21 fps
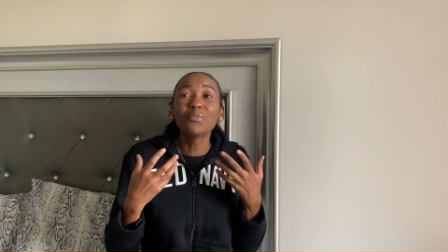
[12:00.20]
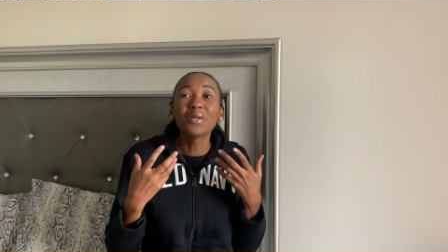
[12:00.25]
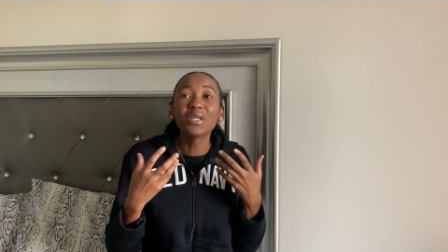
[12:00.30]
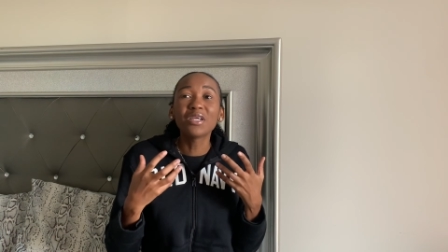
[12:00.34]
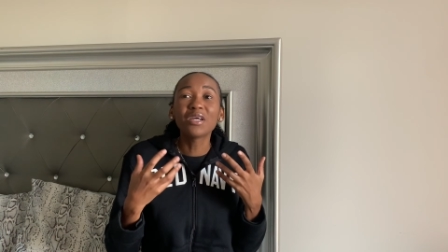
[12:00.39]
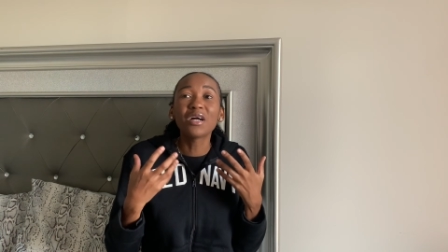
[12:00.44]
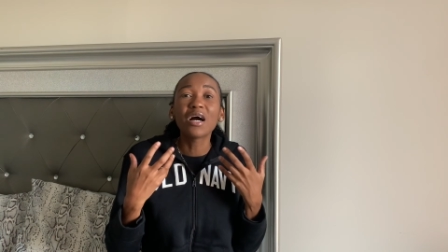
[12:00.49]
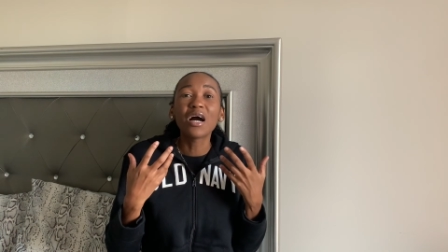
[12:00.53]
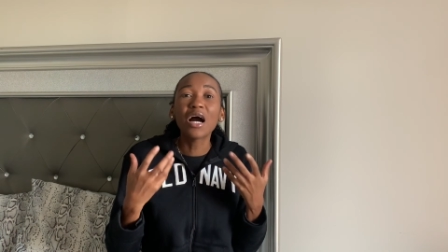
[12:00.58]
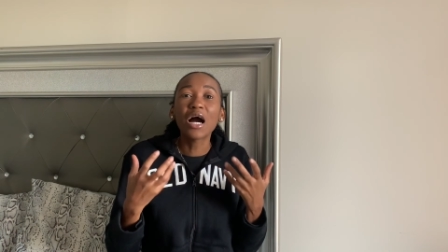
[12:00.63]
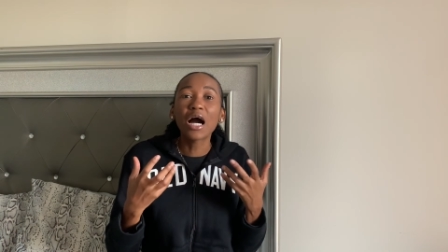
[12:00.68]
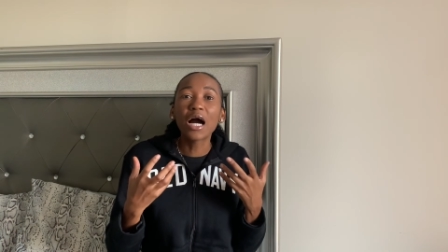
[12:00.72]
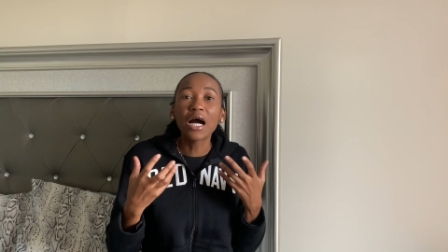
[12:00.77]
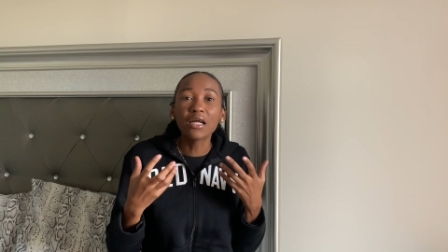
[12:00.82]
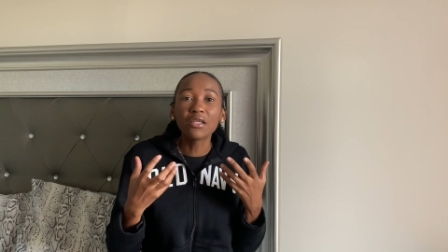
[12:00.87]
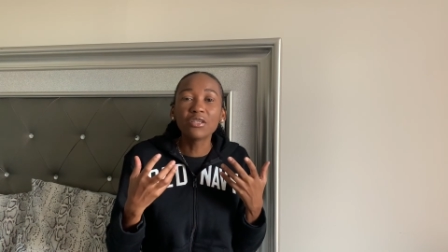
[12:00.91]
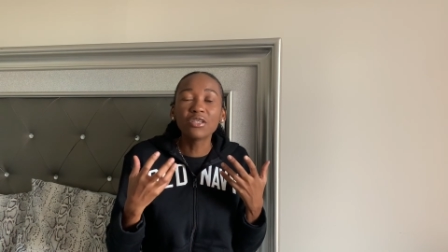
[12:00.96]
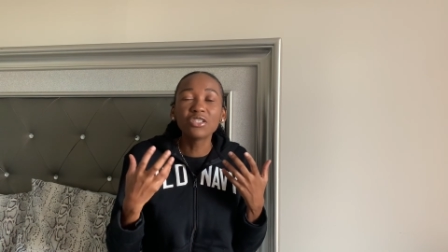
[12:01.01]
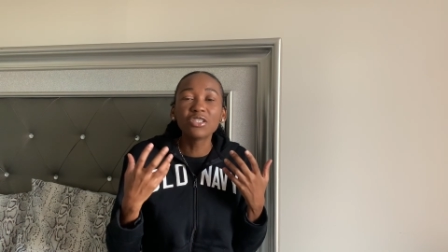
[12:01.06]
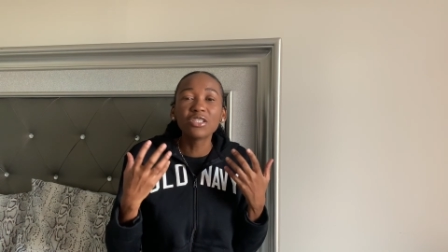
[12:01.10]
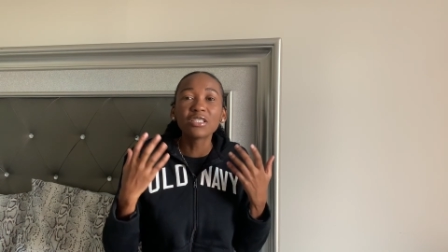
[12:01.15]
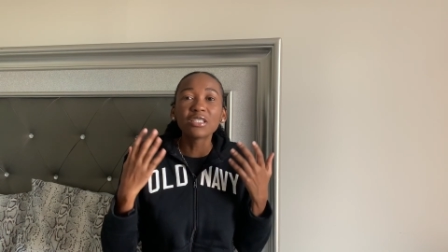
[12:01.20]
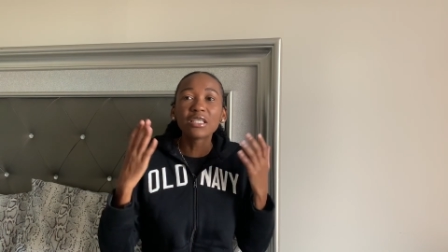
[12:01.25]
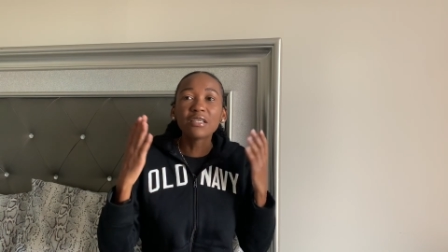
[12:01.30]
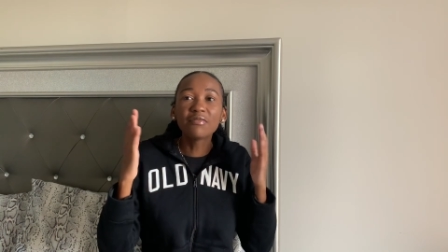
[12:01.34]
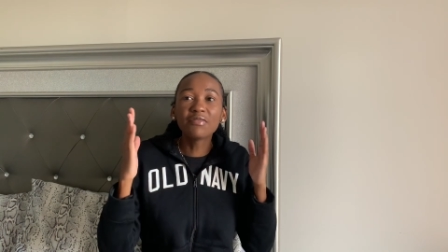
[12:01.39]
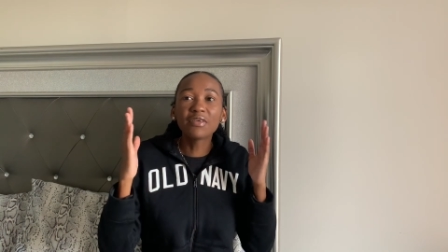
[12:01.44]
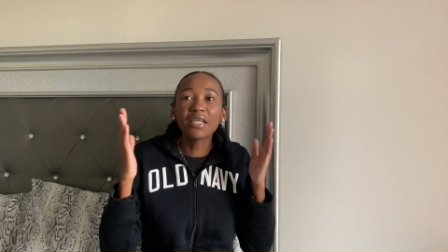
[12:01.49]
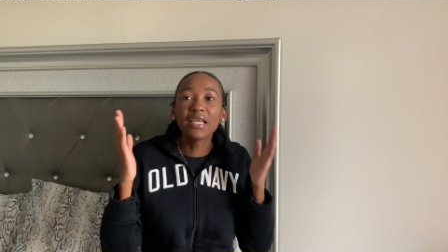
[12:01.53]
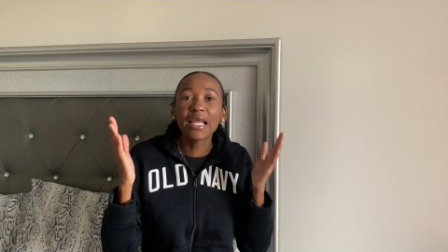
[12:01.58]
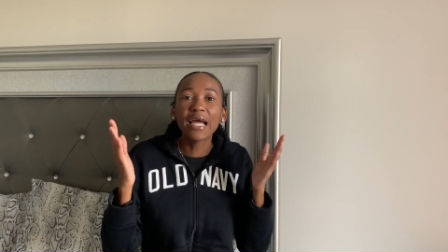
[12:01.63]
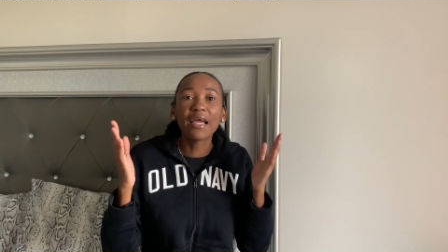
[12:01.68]
in your heart not just live
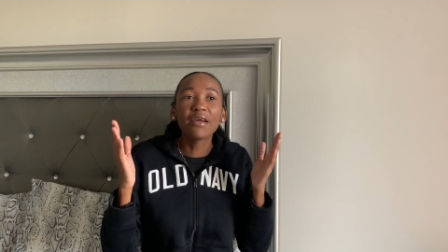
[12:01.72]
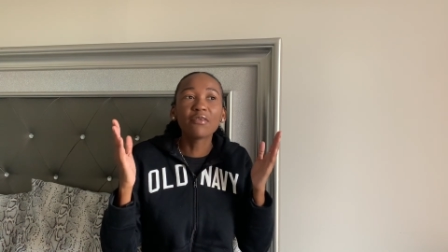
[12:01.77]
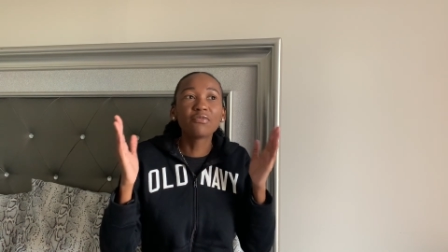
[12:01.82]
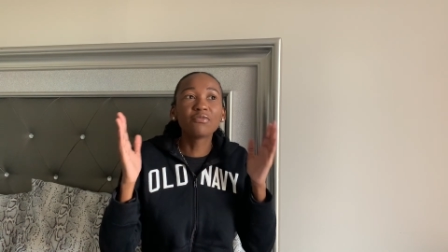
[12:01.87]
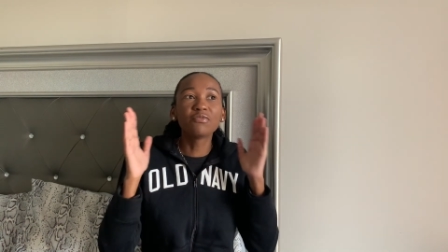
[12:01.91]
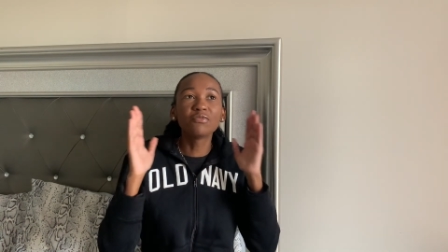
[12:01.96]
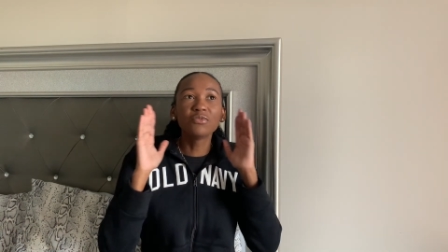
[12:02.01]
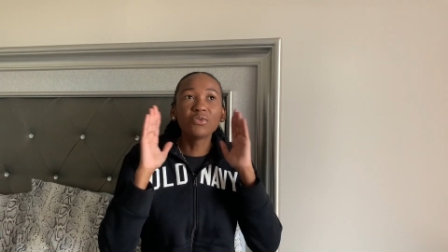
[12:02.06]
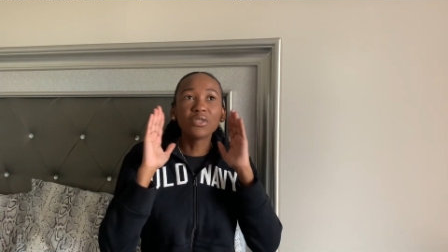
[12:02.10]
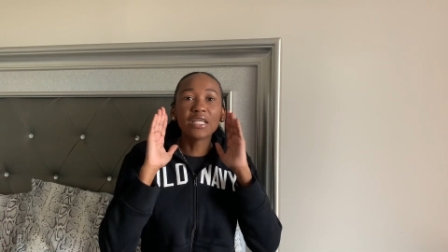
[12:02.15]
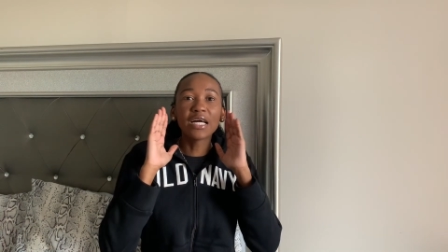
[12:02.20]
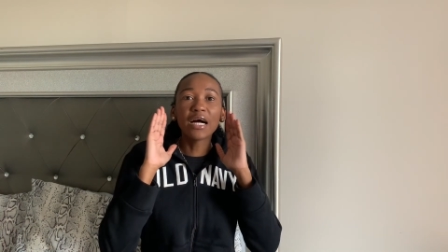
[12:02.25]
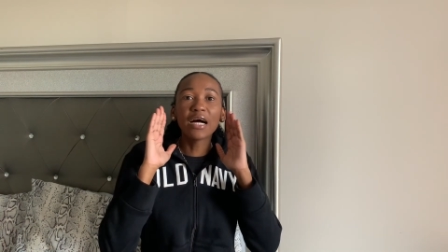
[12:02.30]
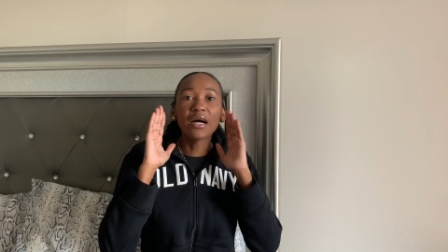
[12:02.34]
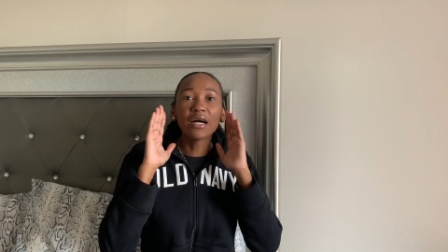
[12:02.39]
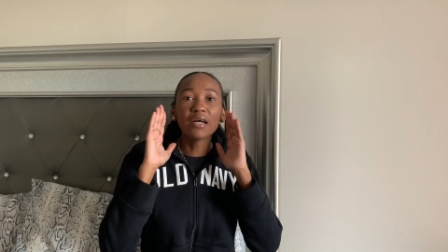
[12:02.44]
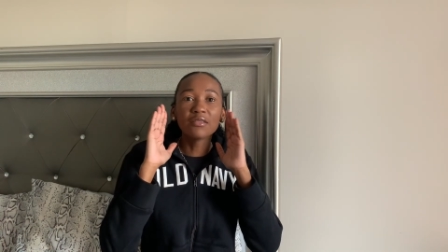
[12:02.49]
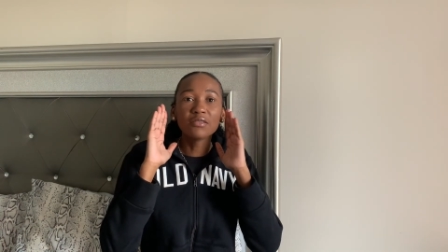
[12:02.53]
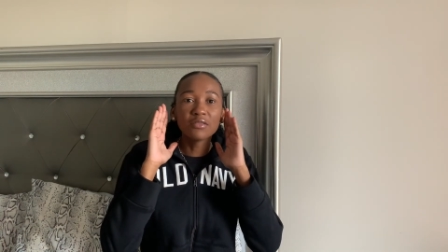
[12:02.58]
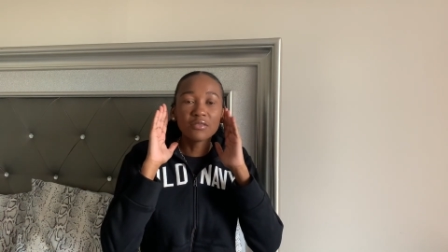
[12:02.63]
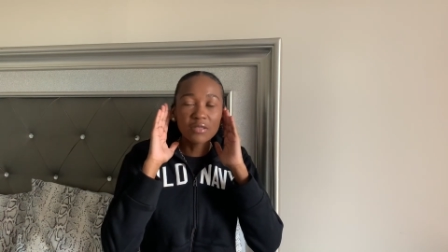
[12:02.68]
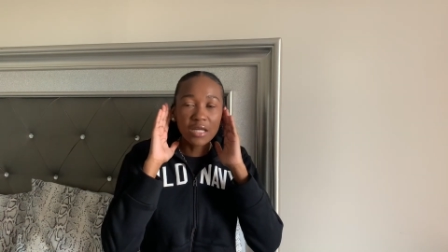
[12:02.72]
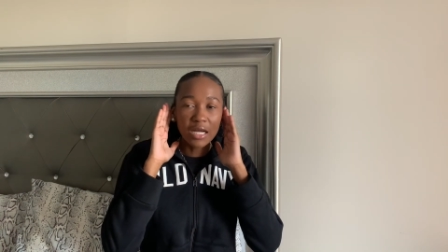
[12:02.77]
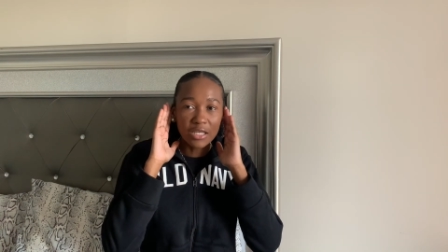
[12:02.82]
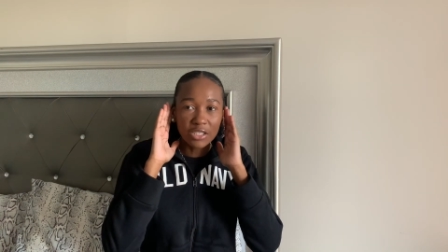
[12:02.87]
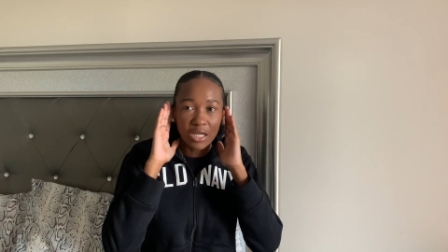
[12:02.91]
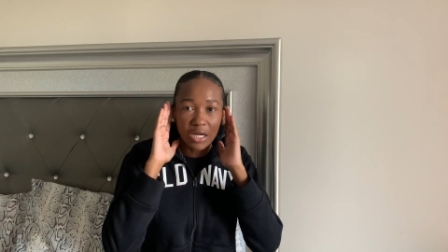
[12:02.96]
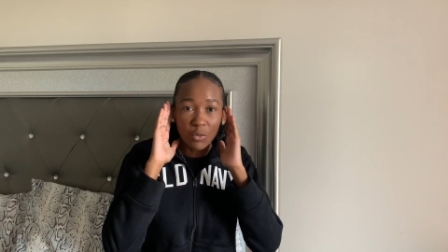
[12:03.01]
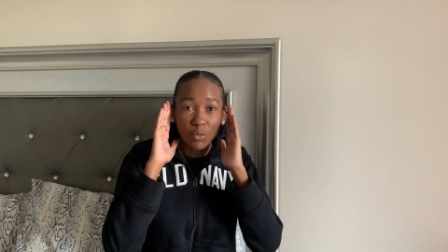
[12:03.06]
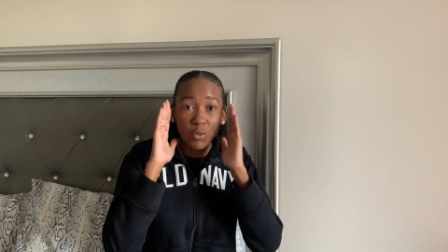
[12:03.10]
your life with a a,